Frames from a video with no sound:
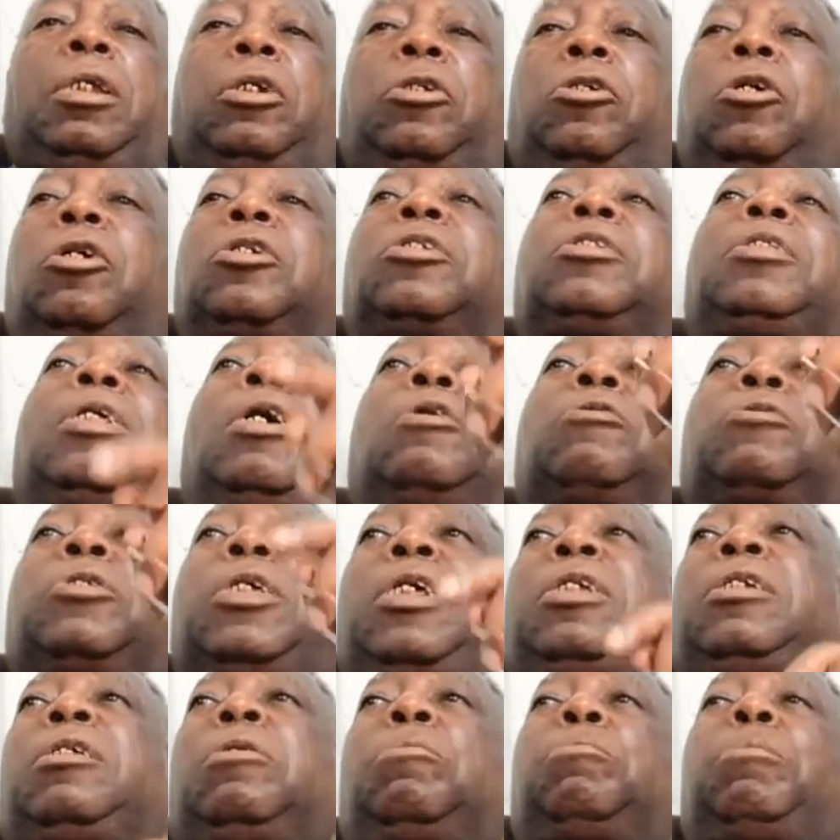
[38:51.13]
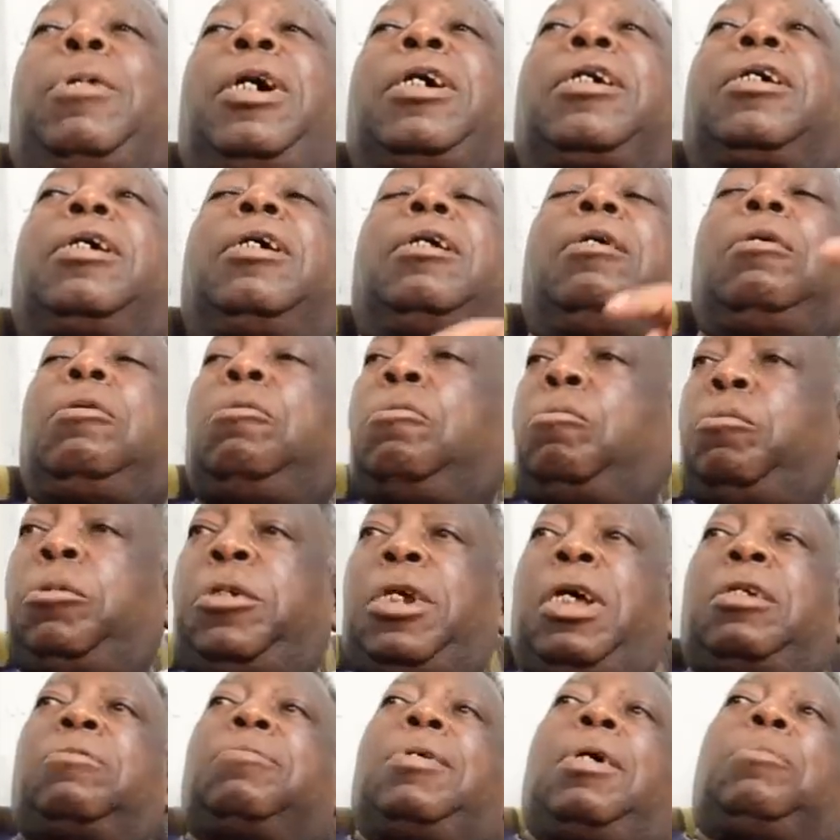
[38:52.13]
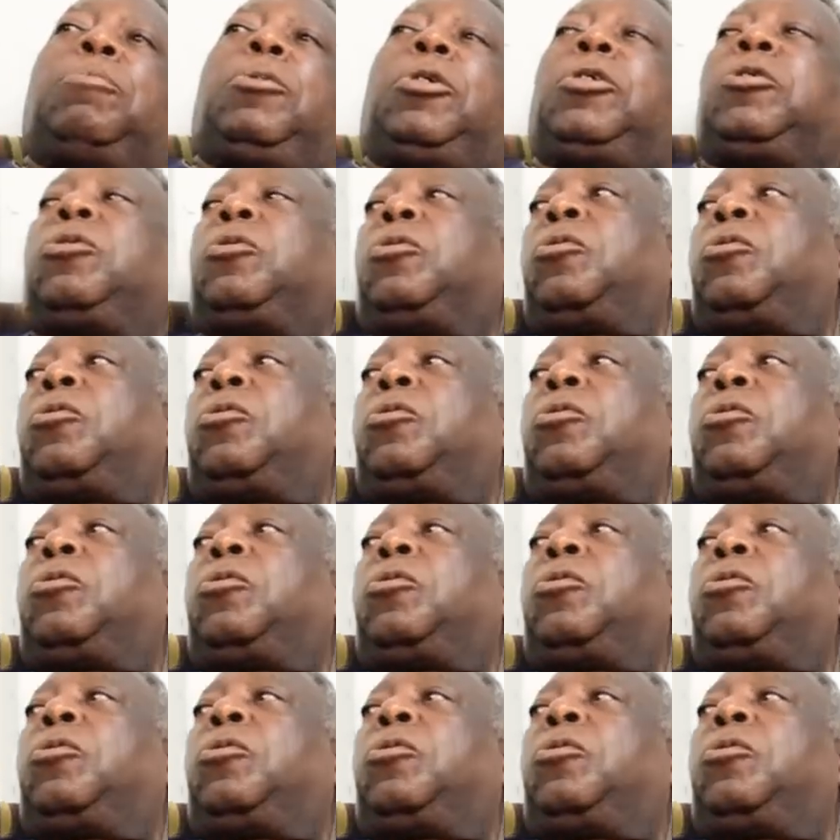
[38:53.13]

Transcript: just now send the bank transfer money